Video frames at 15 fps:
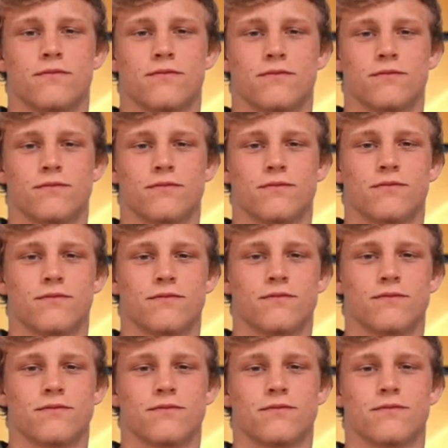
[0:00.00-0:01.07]

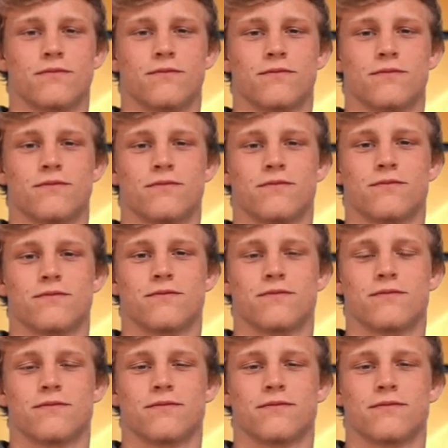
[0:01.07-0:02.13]

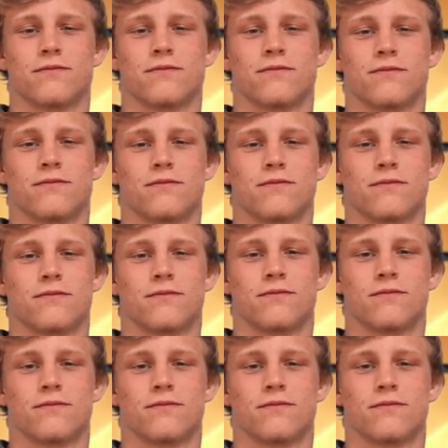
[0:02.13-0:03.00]
[no speech]